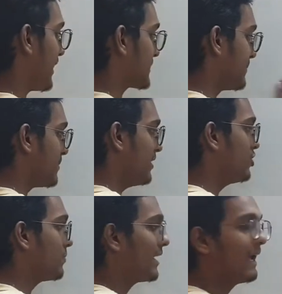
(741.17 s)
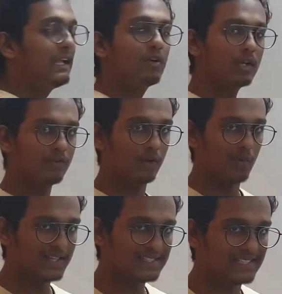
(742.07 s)
the experiment to be held only for
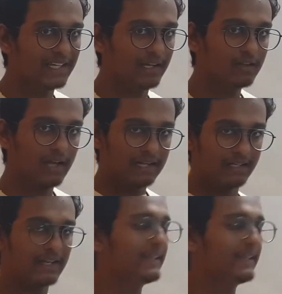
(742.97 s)
1 second at an